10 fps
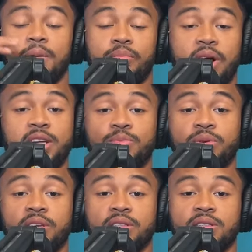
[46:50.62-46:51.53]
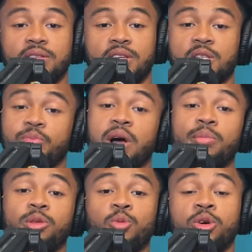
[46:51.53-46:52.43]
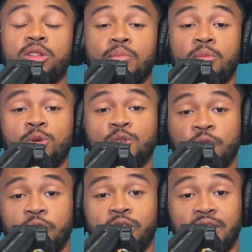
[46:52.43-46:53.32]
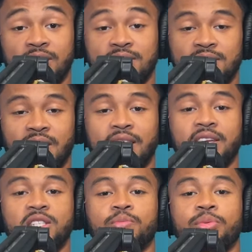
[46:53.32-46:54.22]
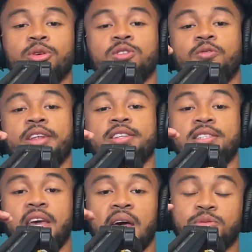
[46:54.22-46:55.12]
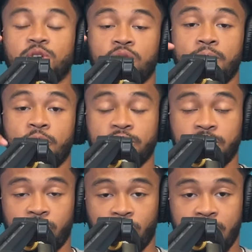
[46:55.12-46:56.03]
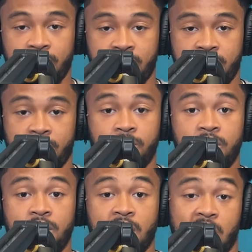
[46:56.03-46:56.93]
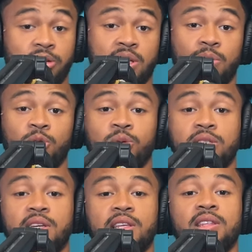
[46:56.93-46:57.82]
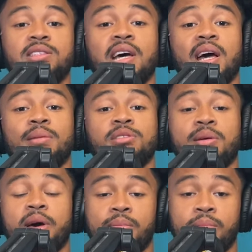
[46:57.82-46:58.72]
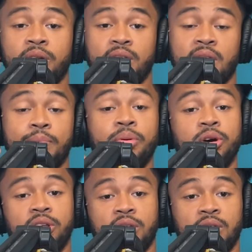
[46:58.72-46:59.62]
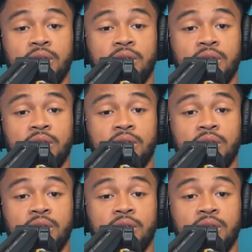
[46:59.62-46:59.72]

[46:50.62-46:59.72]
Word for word: Prize Picks is probably one of the most fun and exciting sports fantasy apps on the market right now. I was able to win ten times the amount of money that I put in.